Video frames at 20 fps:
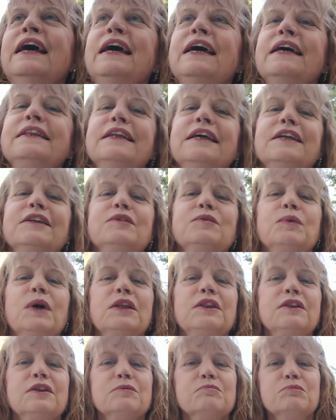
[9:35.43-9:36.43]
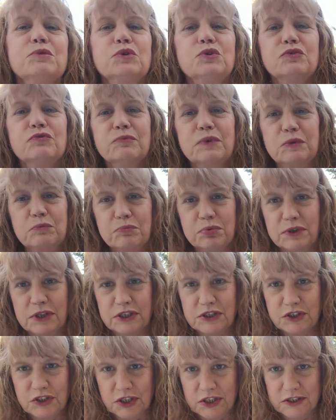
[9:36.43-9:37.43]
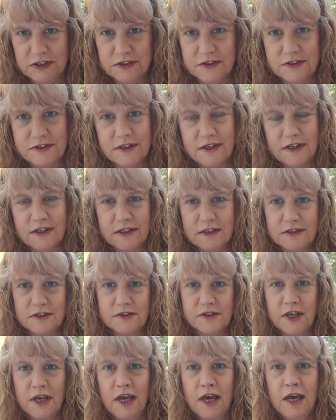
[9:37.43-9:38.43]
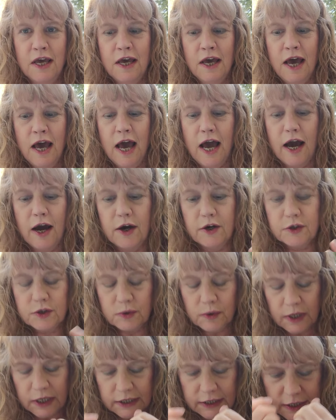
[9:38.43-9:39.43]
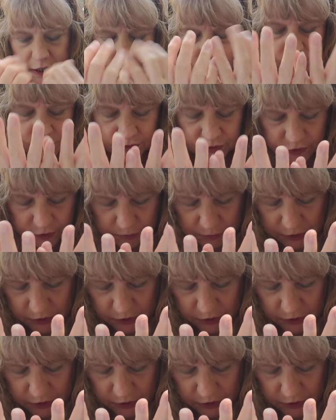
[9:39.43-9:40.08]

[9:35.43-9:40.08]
And then what the movement bridge is how do I get from